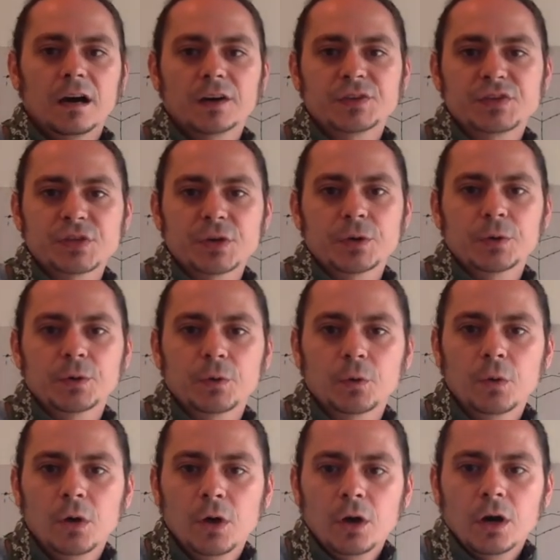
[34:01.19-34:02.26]
So
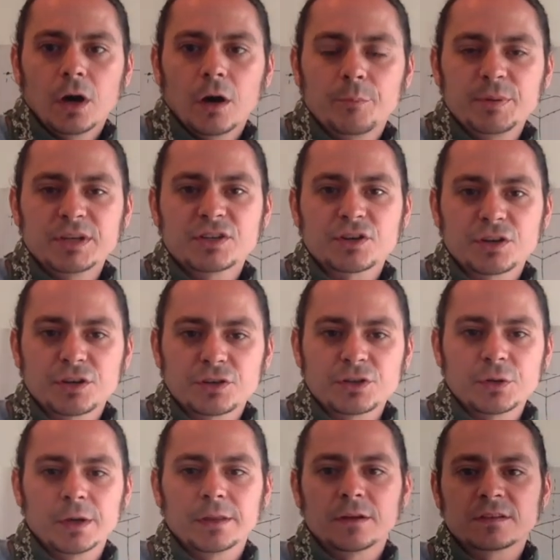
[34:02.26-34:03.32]
be sure you're
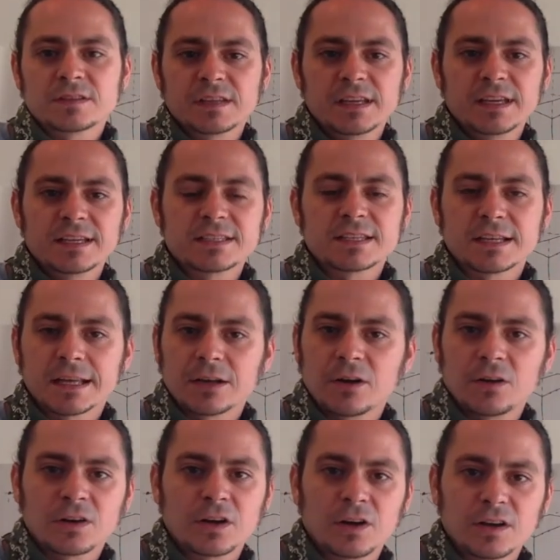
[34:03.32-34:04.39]
doing those things, and at
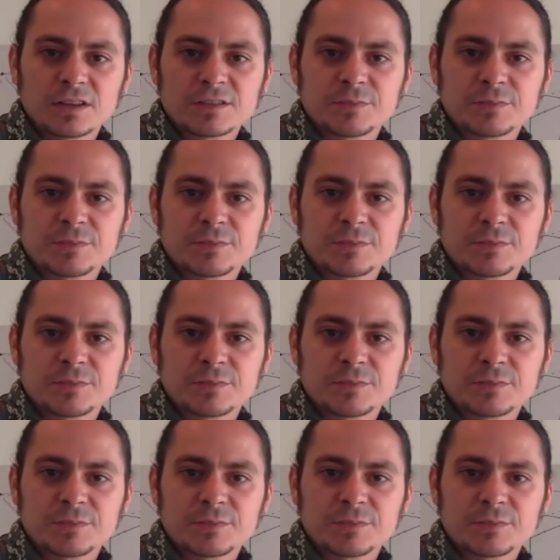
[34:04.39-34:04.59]
all costs,